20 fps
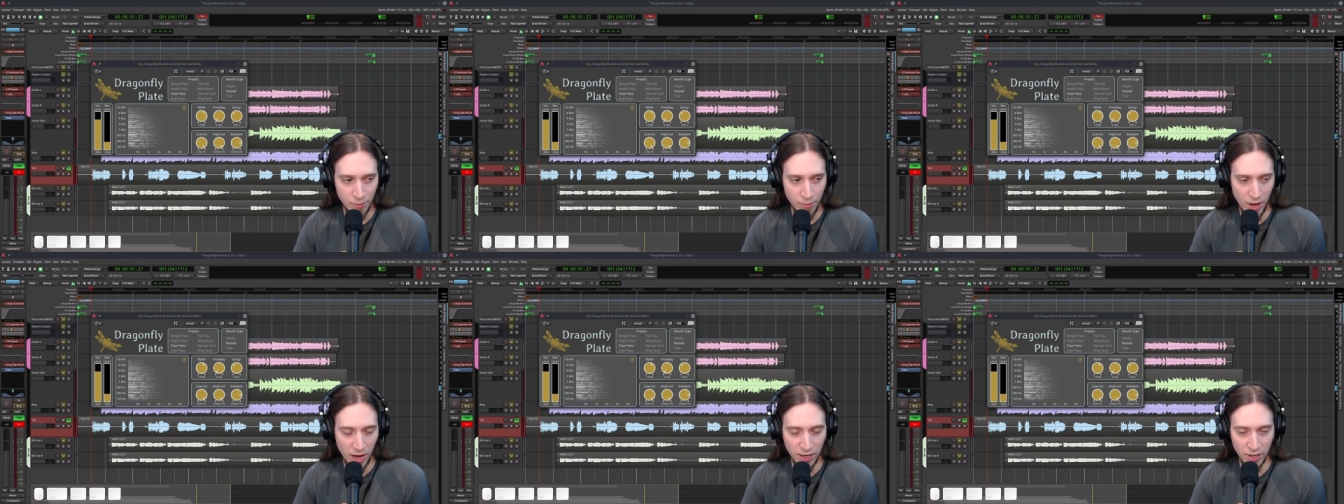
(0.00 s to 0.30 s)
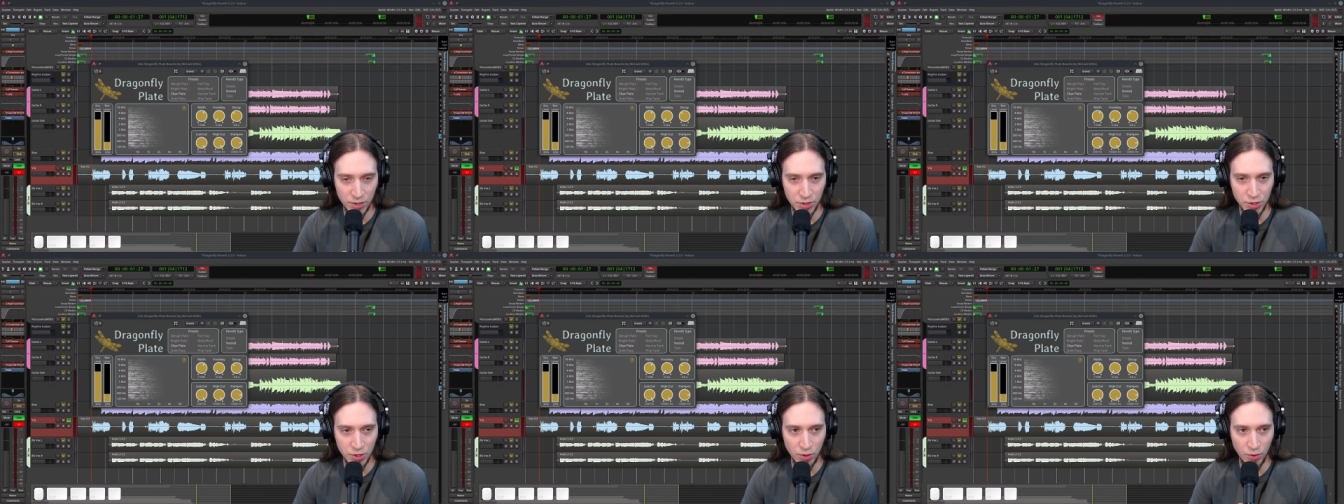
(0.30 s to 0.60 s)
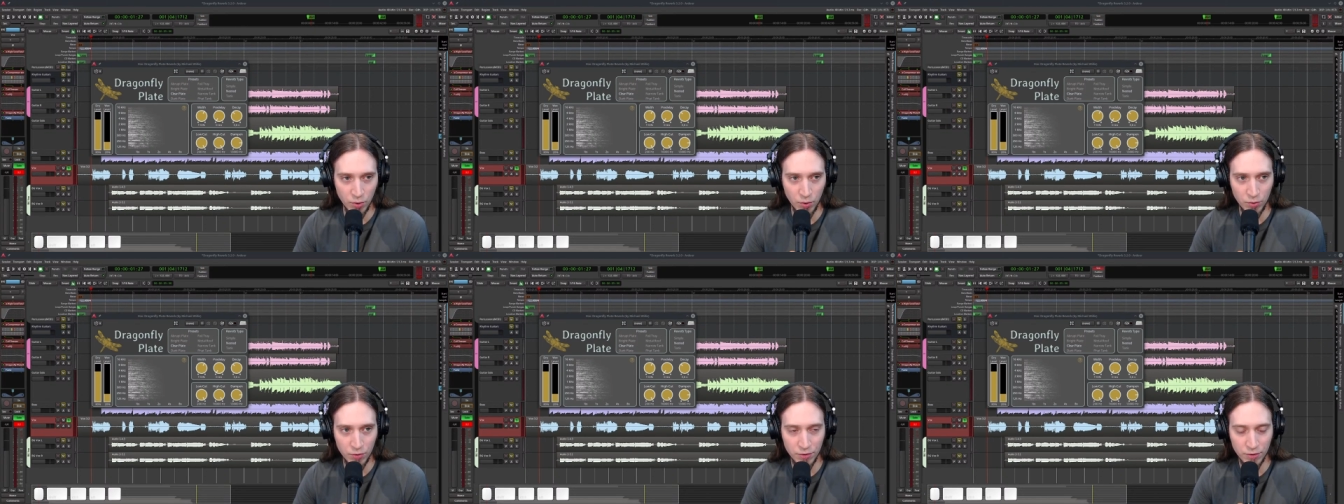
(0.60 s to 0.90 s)
the package
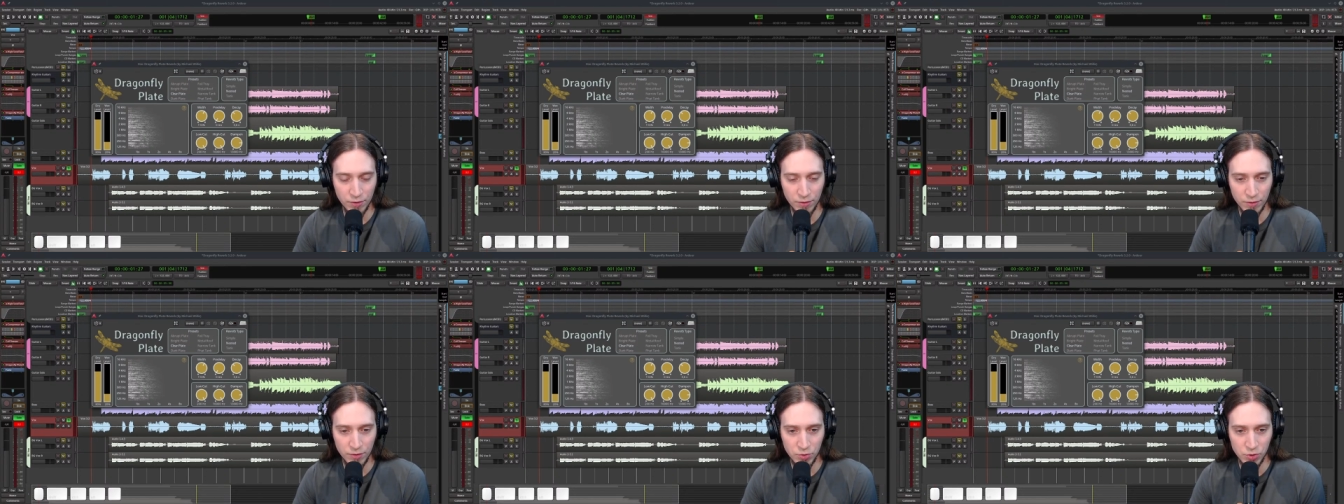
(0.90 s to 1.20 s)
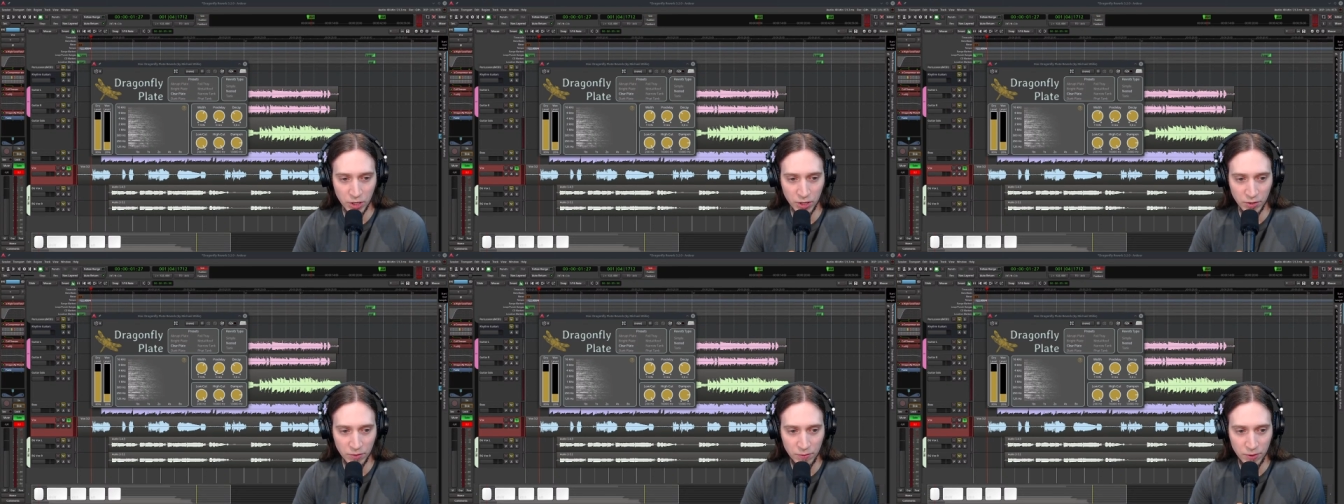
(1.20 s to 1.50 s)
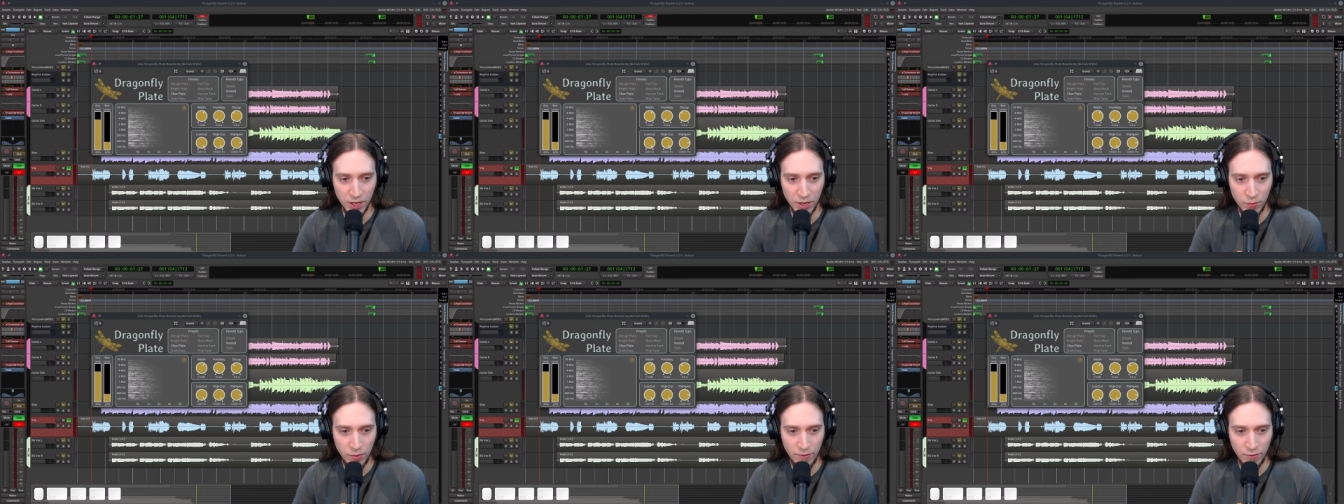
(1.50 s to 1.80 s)
called
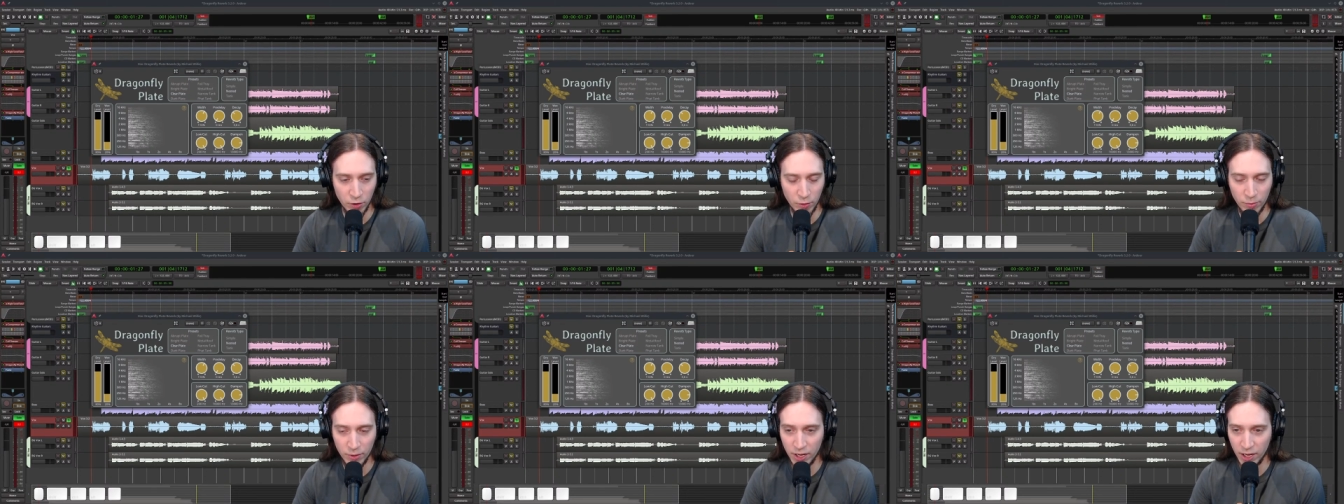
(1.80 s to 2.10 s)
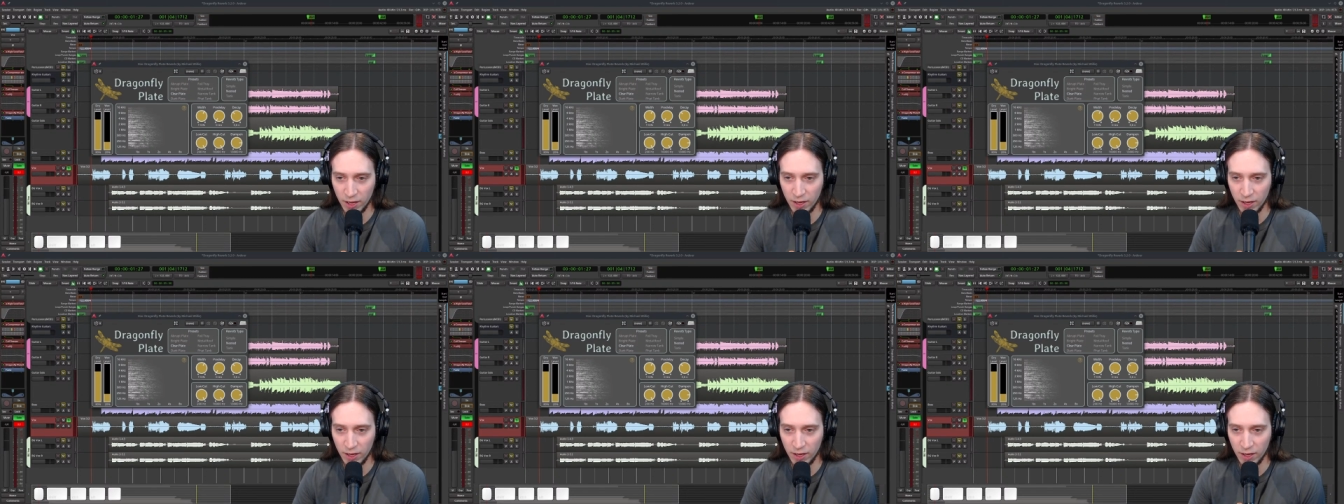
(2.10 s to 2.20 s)
Dragonfly Reverb,